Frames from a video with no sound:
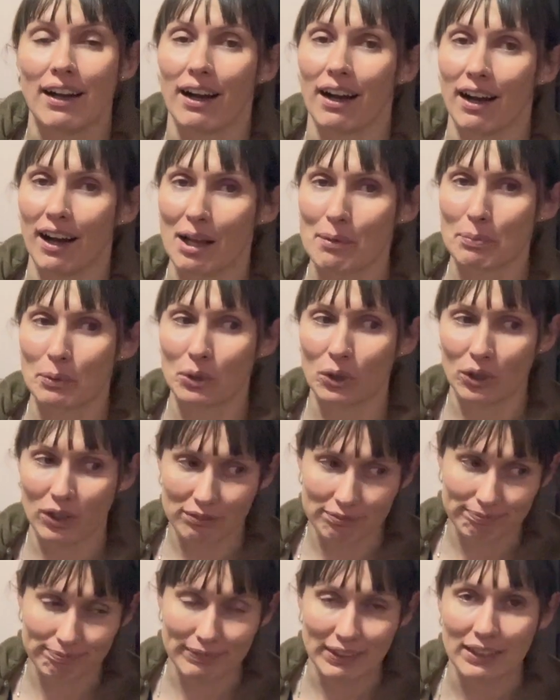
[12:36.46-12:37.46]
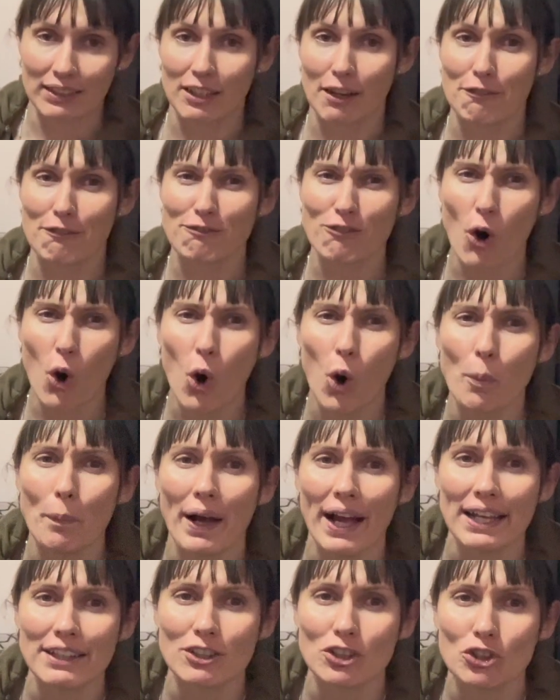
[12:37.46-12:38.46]
I bought 4
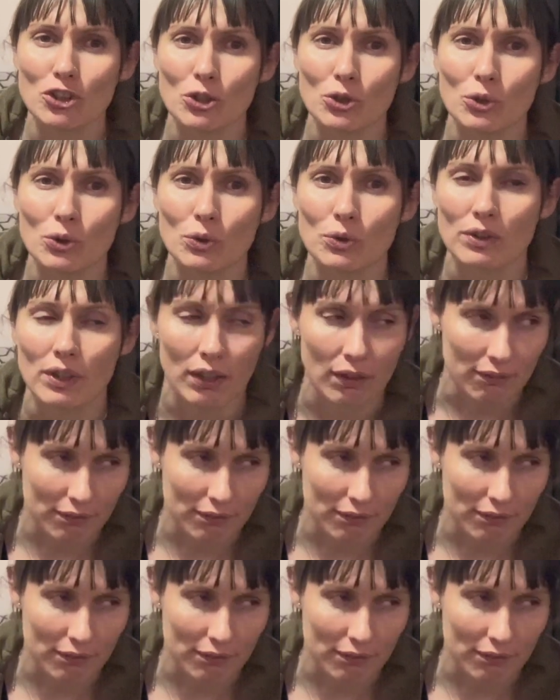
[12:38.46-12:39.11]
pairs of shoes